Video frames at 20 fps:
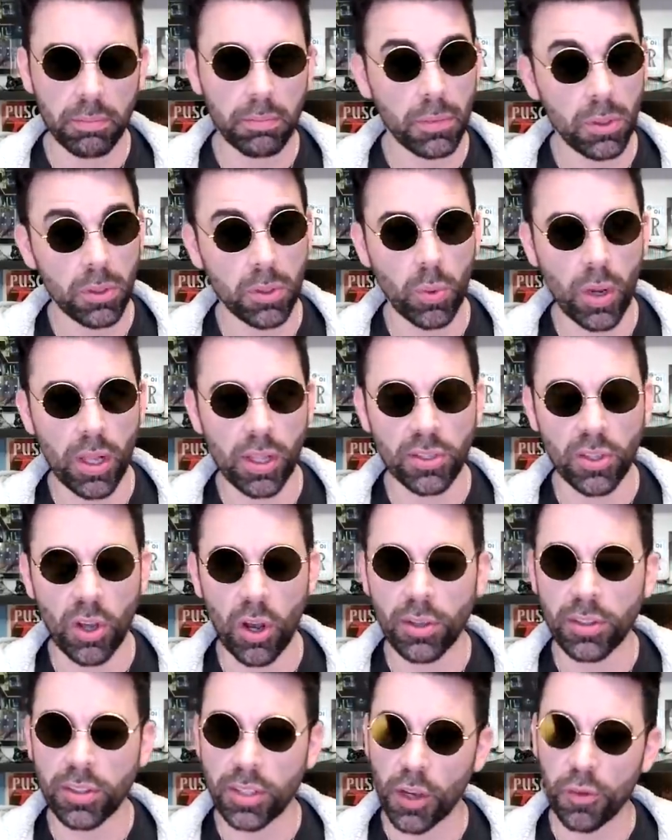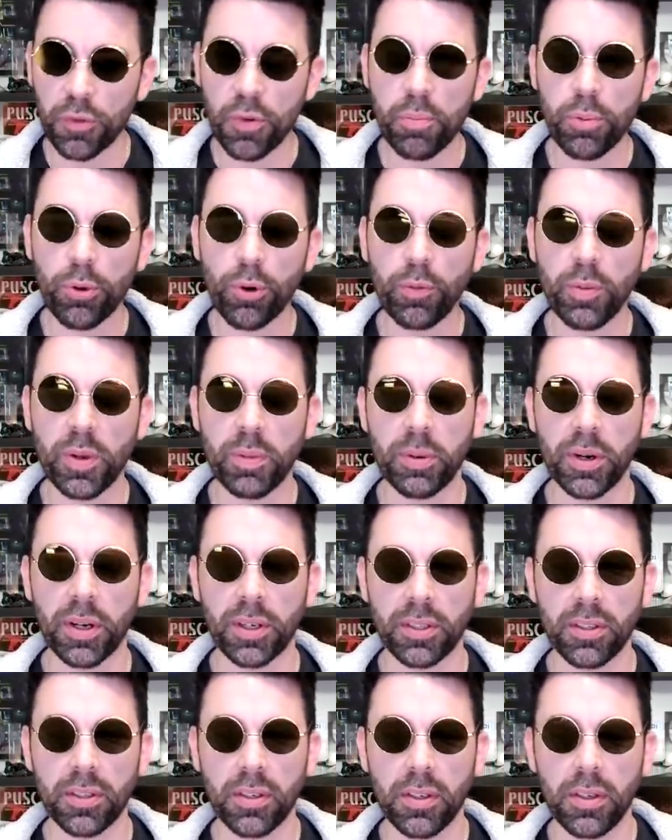as well as all self-improvement
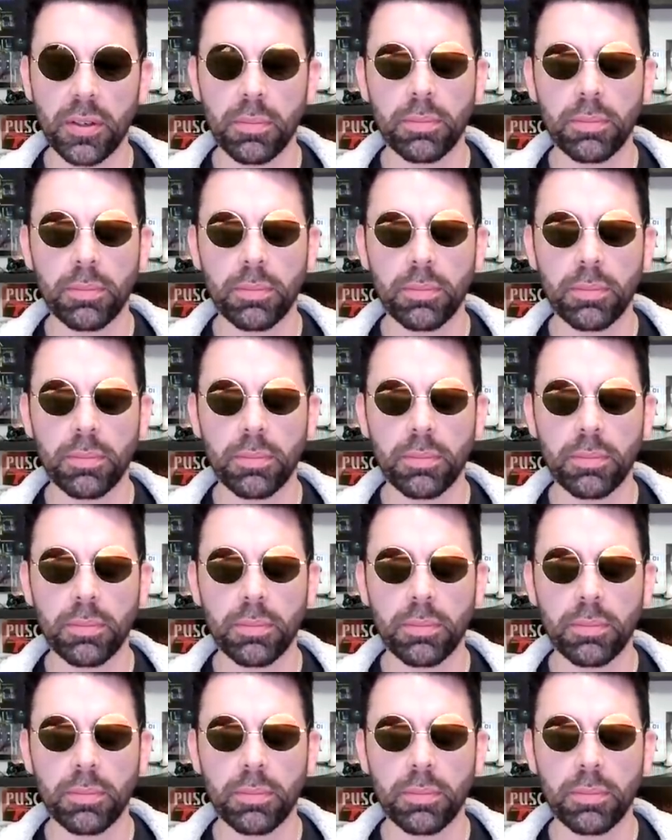books,